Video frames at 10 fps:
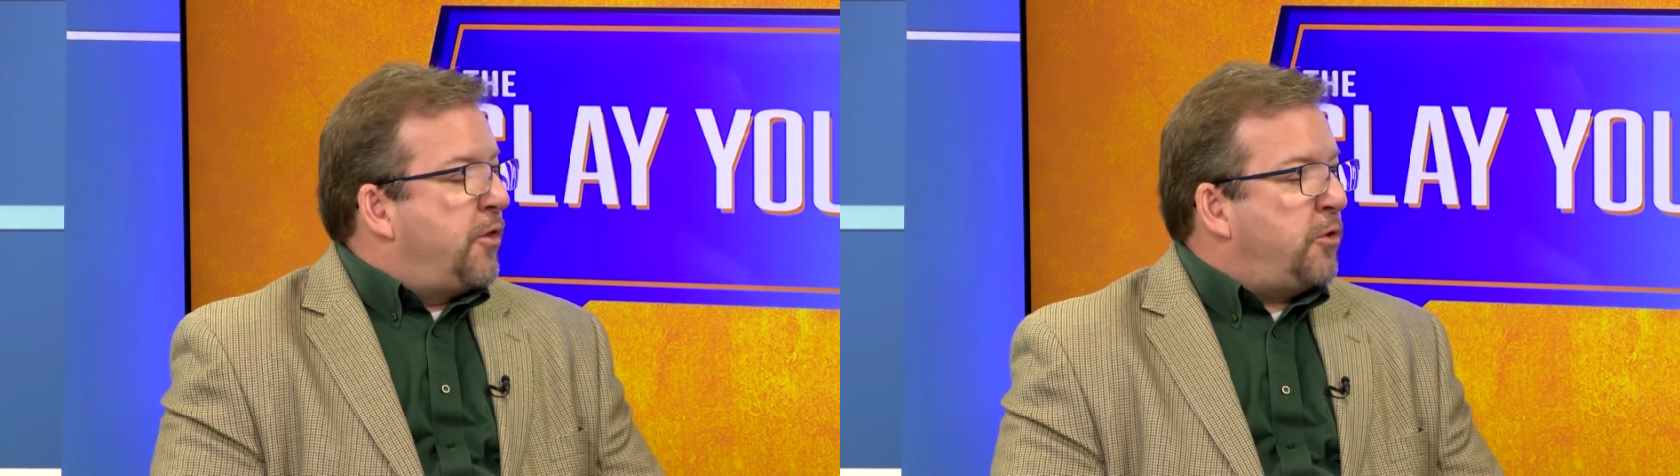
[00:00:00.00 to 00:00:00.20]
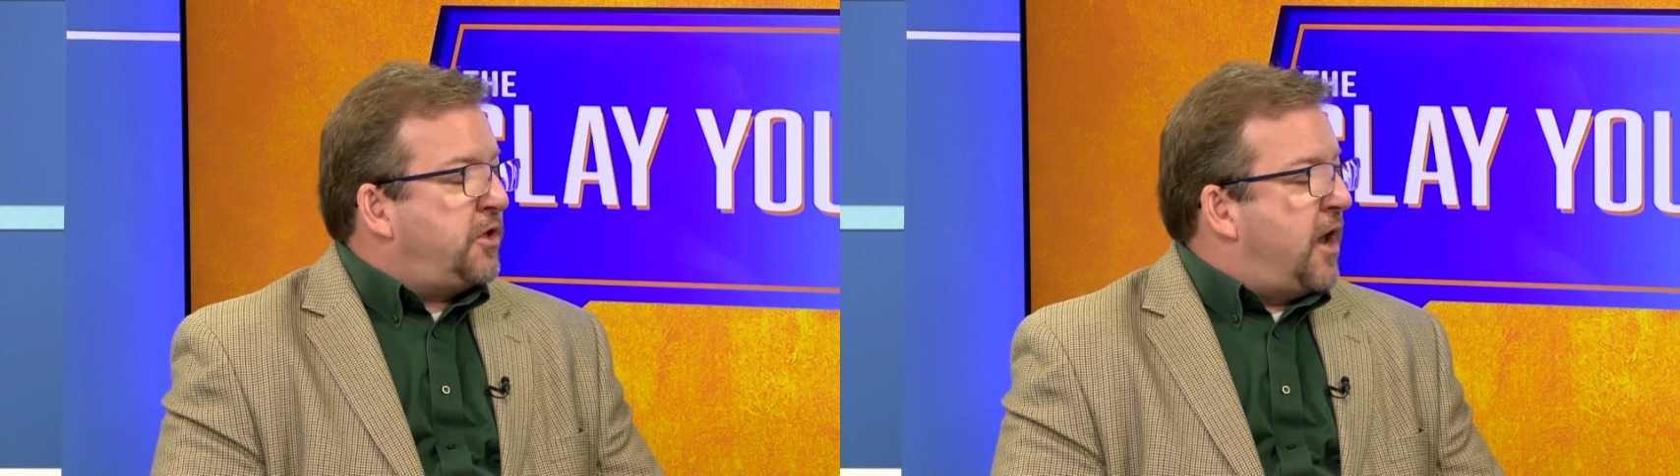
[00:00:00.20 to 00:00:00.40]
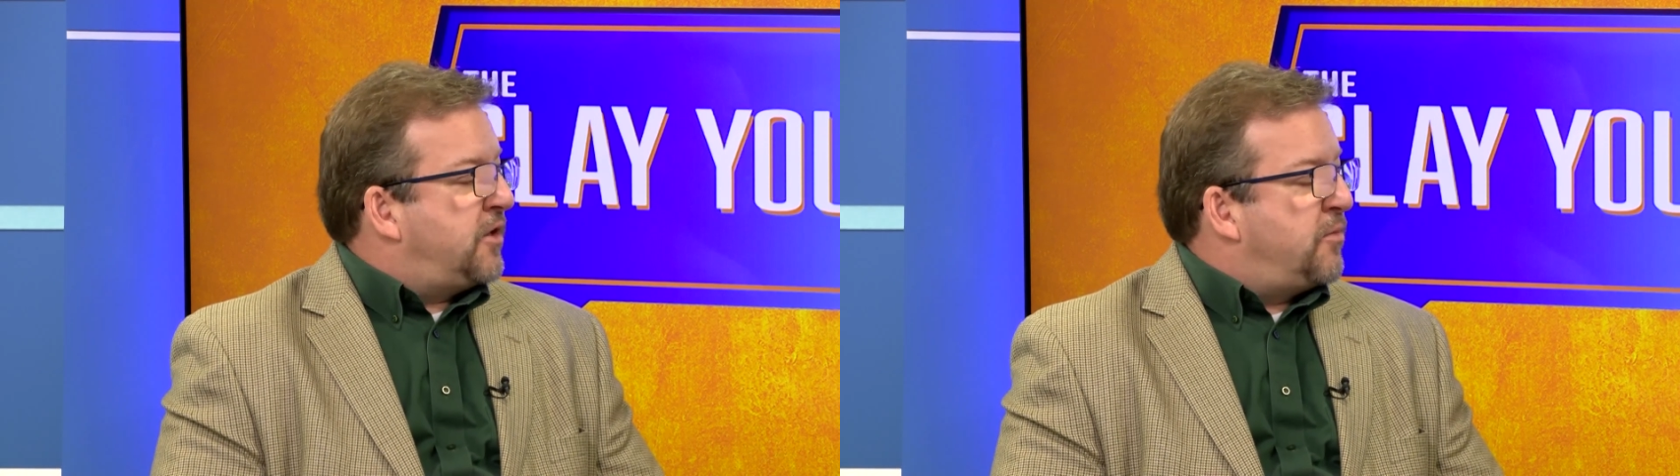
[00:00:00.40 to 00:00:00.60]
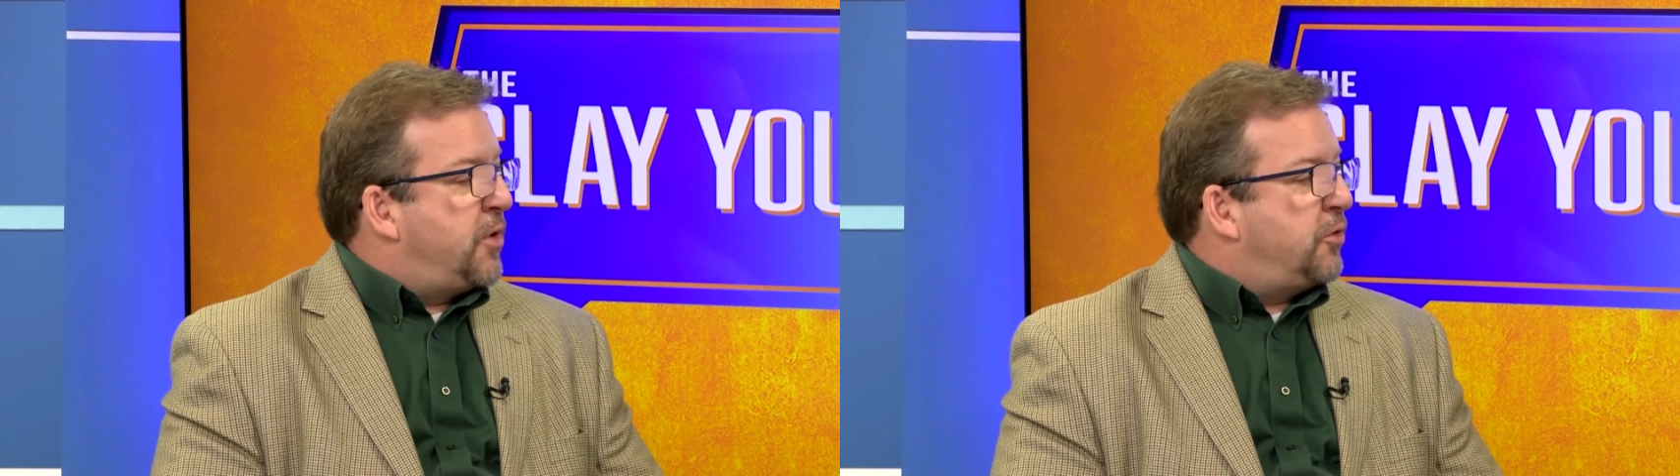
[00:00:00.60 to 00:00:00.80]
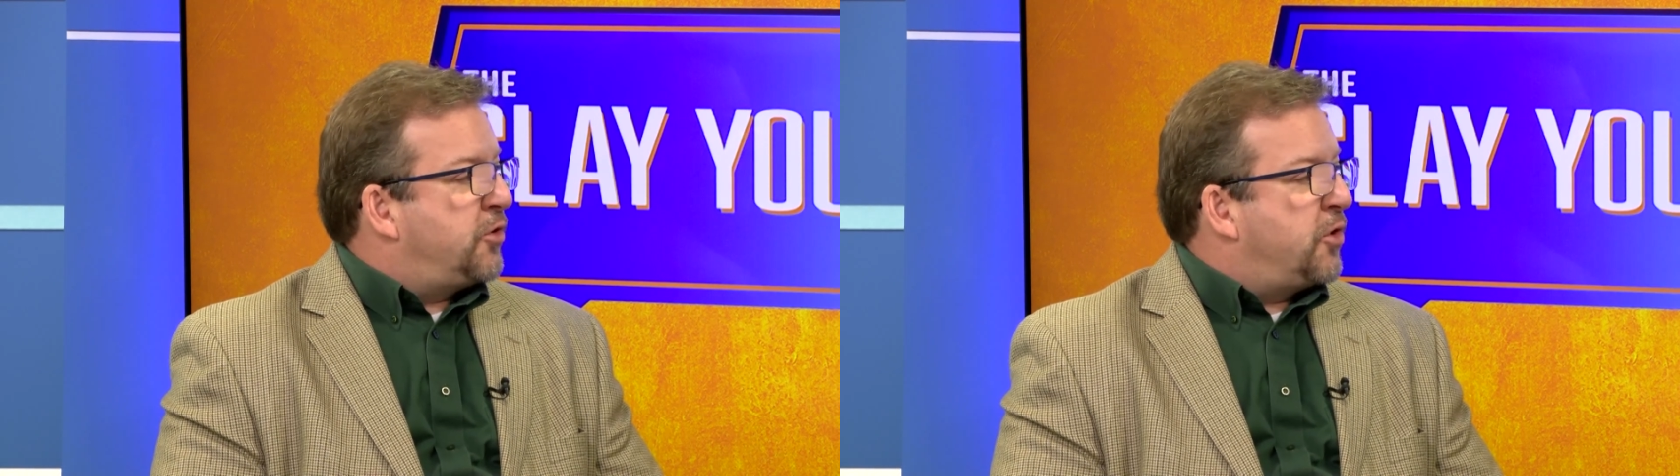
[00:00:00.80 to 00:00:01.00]
Those kinds of
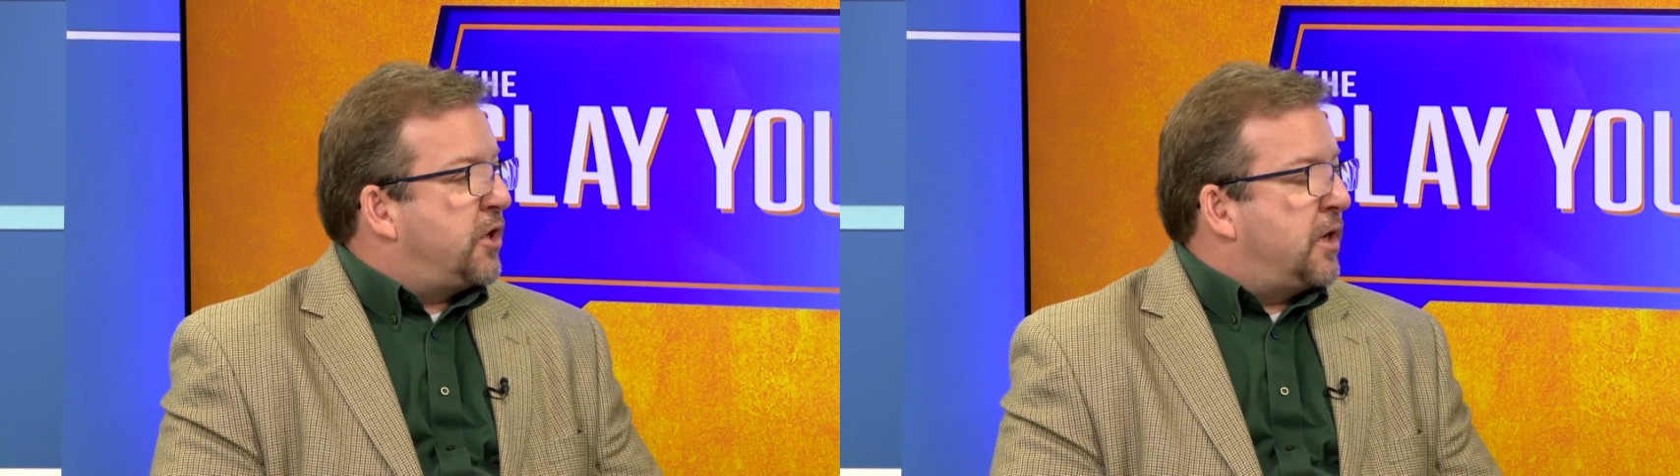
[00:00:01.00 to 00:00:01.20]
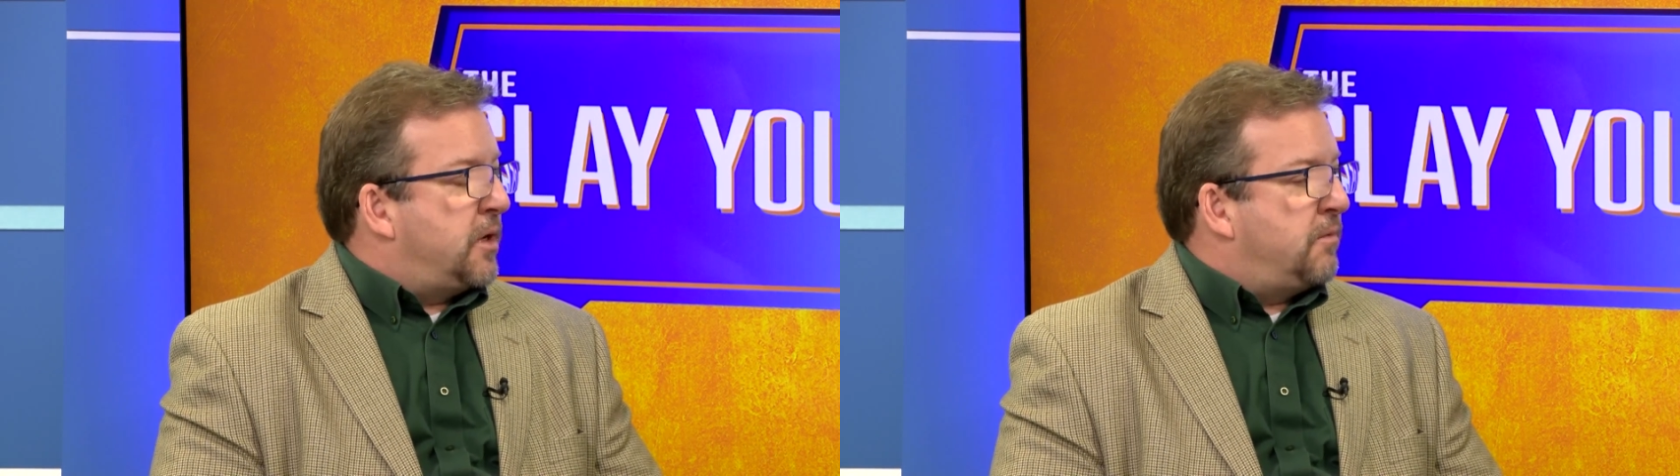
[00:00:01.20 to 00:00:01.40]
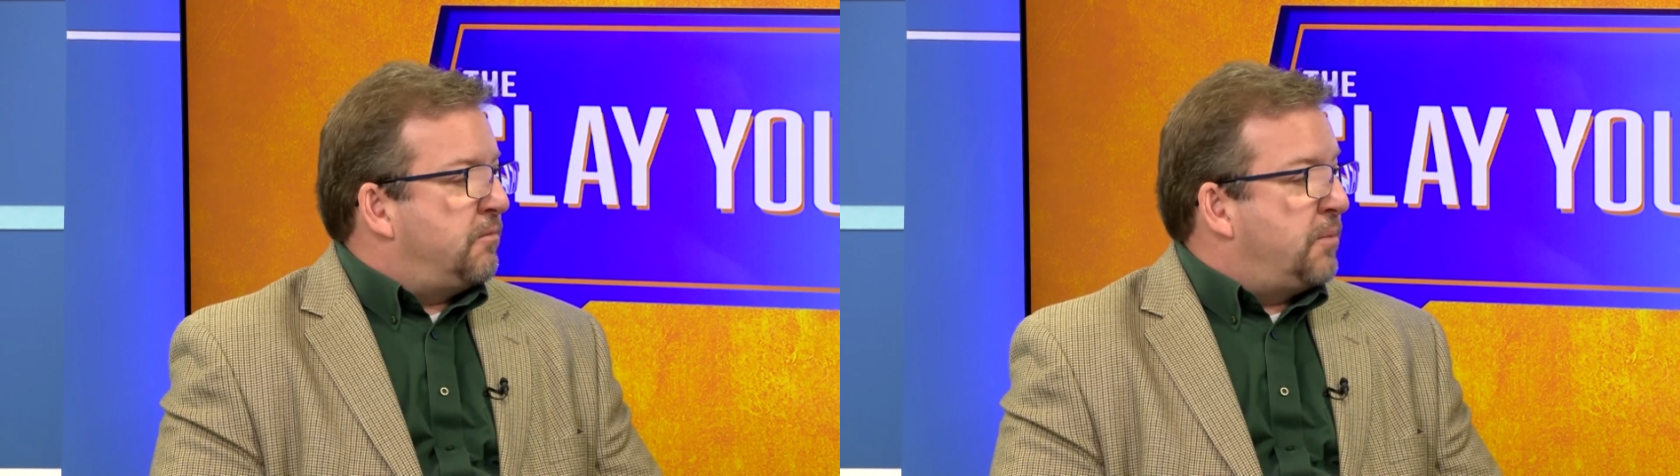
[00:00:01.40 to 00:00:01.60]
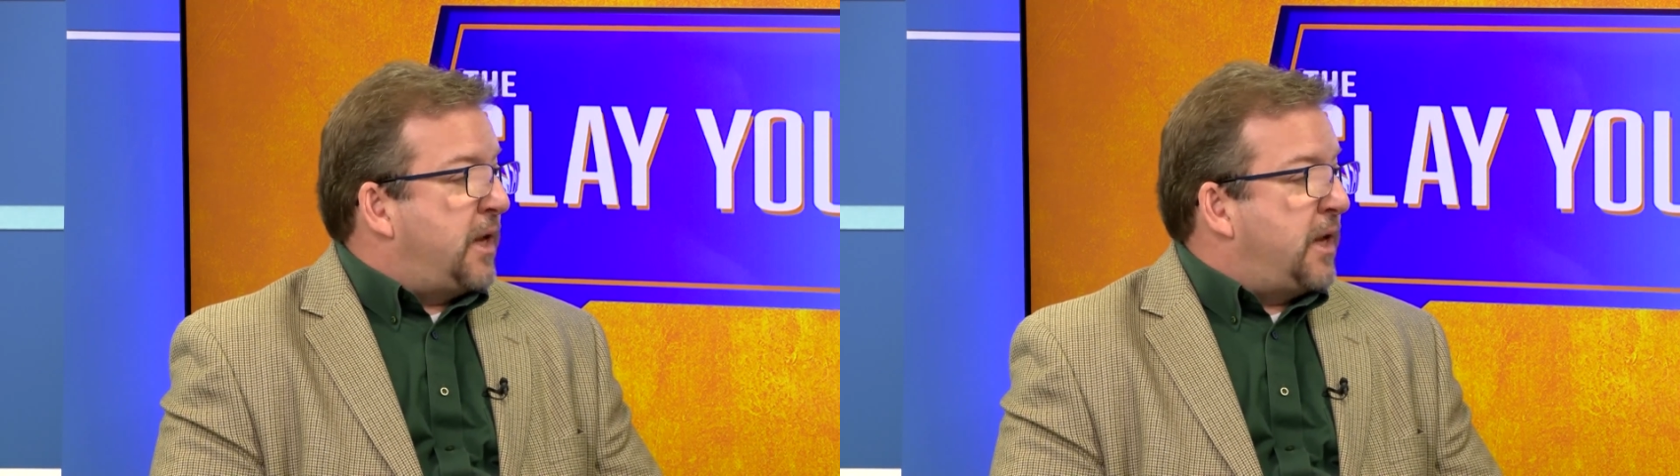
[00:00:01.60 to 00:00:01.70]
bills are going to get